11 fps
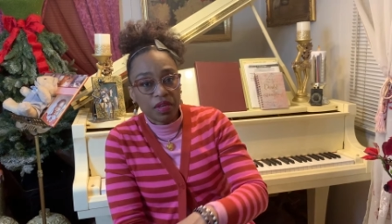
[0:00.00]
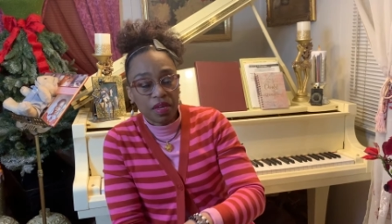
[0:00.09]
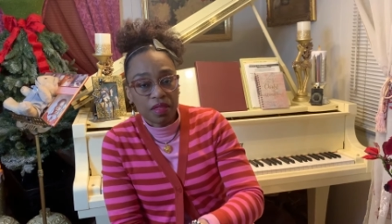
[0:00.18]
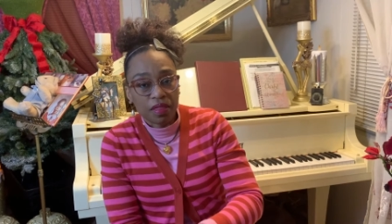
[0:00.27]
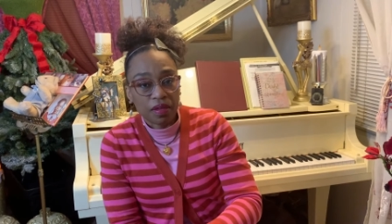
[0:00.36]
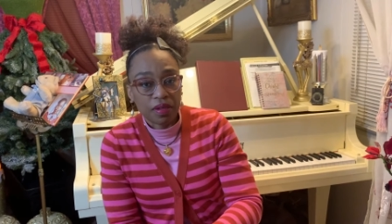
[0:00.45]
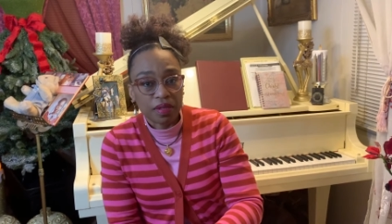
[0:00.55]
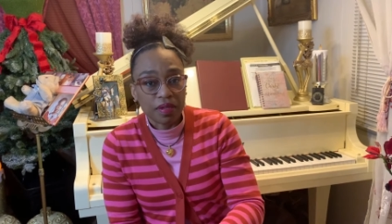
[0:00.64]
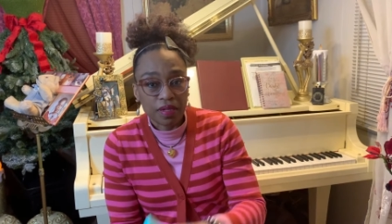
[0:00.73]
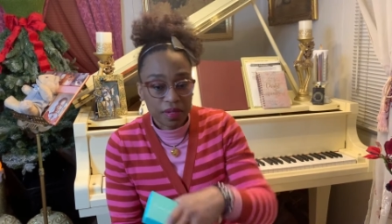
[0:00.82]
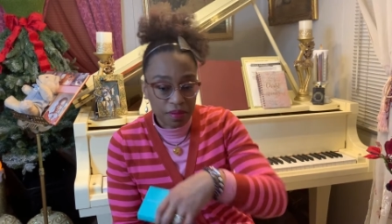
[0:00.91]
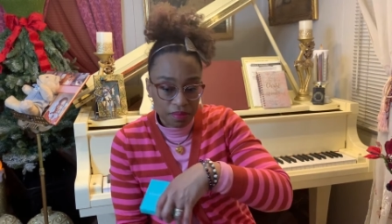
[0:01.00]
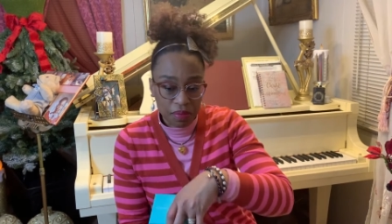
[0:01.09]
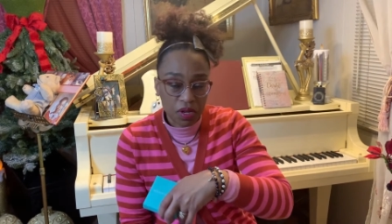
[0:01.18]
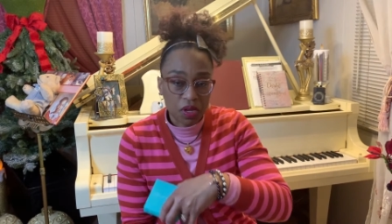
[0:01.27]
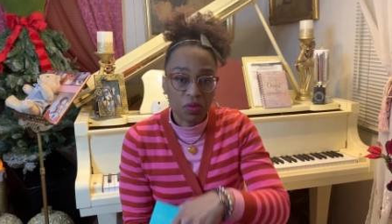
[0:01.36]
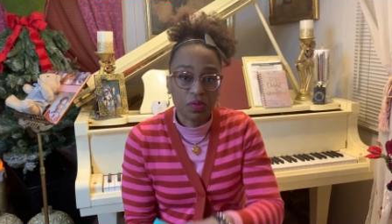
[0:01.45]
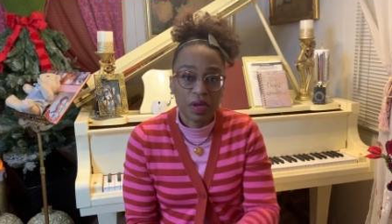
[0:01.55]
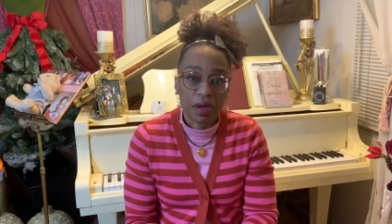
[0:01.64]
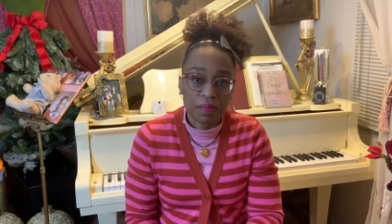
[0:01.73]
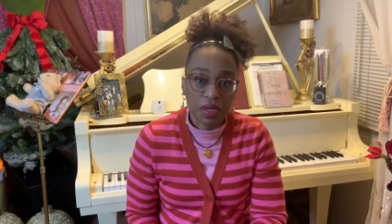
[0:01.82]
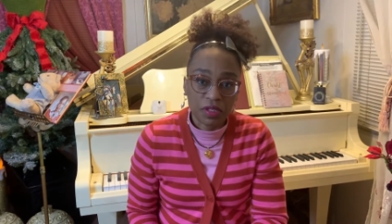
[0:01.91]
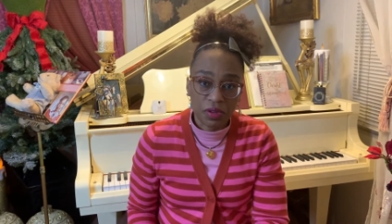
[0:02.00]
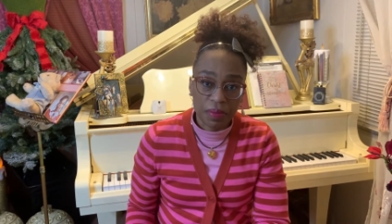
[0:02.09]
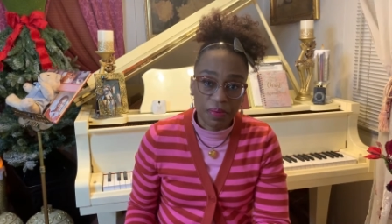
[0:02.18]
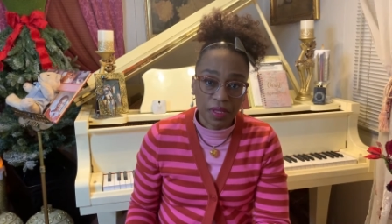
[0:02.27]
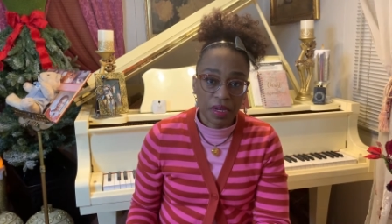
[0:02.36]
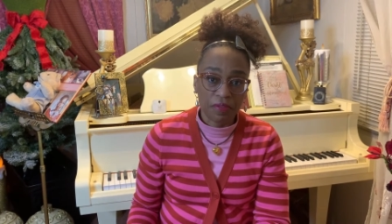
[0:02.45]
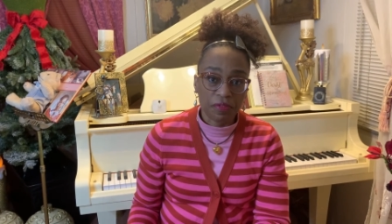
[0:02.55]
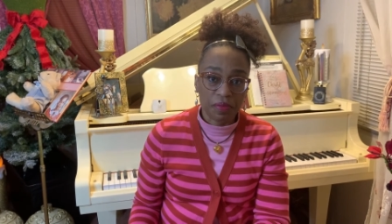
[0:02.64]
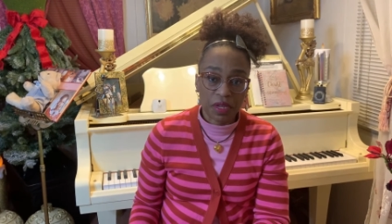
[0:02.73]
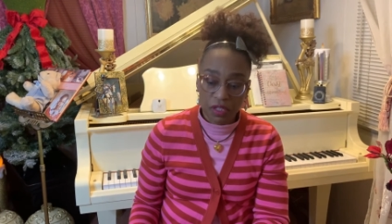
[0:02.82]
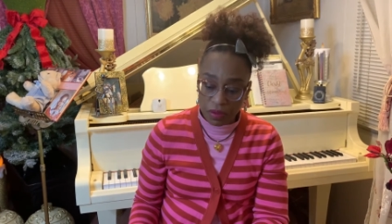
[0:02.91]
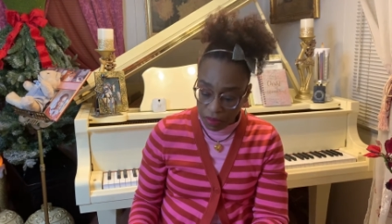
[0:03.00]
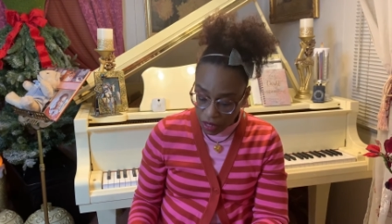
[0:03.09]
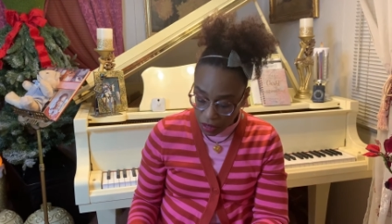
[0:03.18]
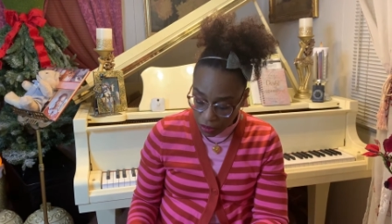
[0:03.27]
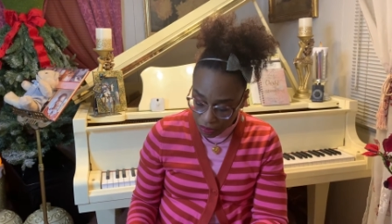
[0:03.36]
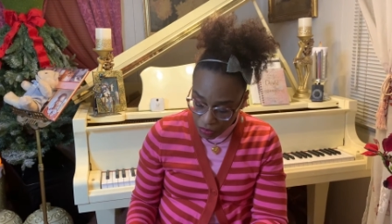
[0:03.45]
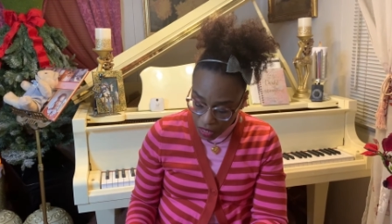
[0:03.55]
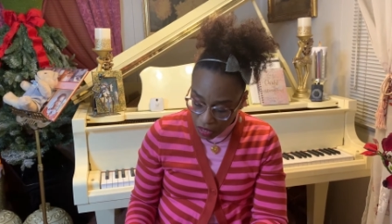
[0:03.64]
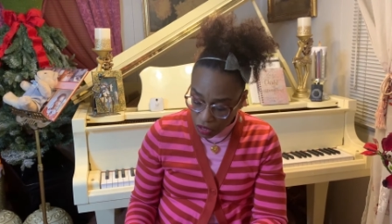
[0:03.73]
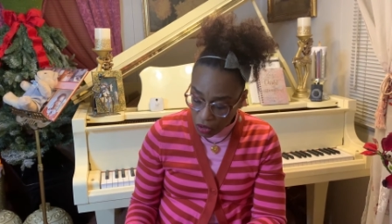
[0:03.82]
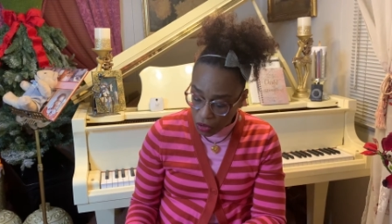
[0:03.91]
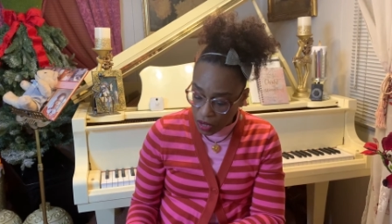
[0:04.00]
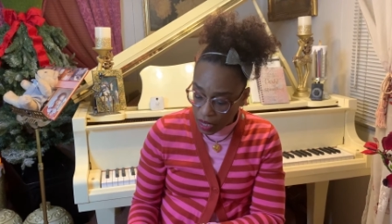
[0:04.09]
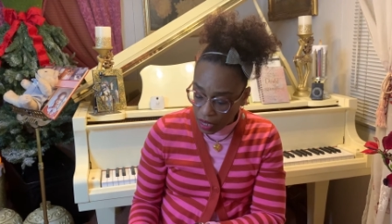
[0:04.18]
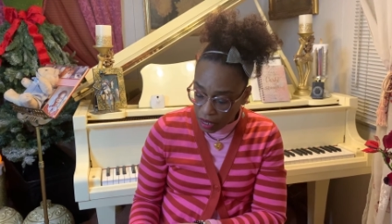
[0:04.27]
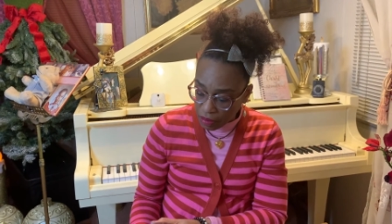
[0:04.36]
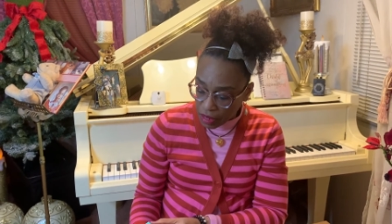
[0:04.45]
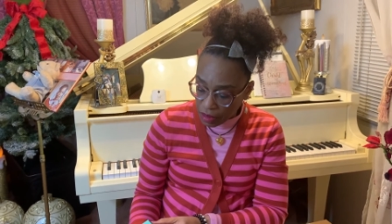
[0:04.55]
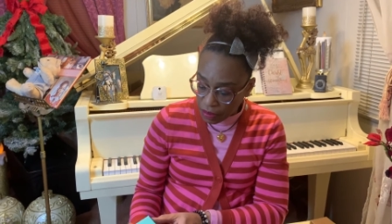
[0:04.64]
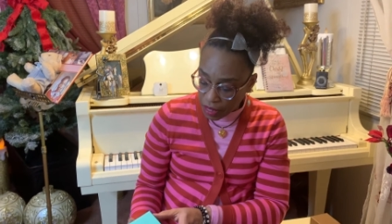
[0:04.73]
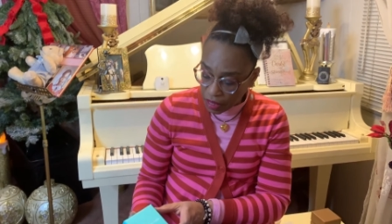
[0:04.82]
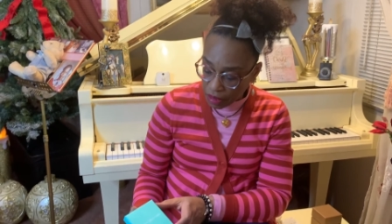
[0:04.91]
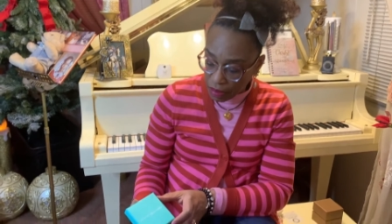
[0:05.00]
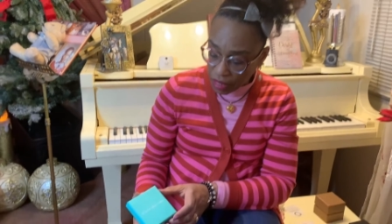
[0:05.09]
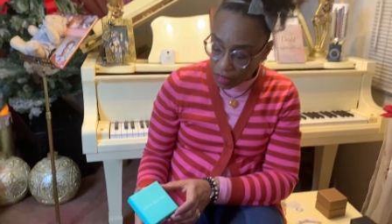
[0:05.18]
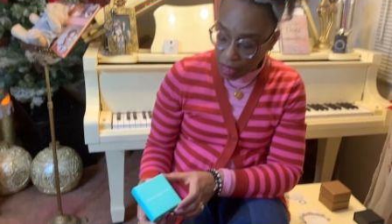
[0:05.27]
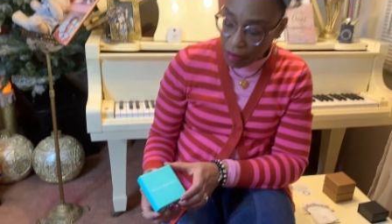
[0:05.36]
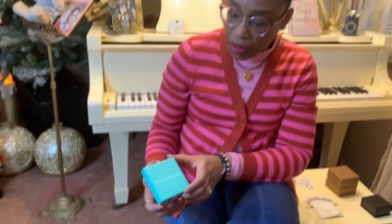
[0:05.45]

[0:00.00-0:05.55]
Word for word: in the uh, below. I'll make sure I put that information below. So it comes in a box, My Saint